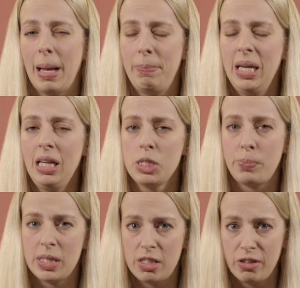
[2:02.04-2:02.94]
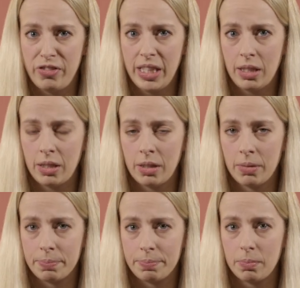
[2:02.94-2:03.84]
being specific,
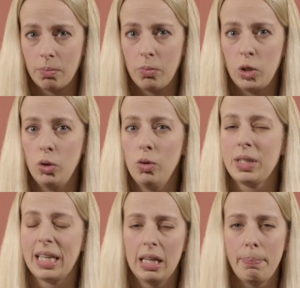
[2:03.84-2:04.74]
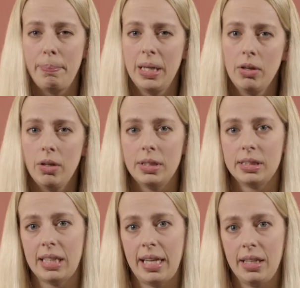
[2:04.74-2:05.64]
you'll get a better
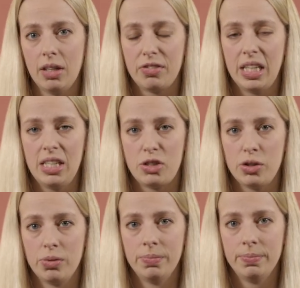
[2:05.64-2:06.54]
understanding of the issue.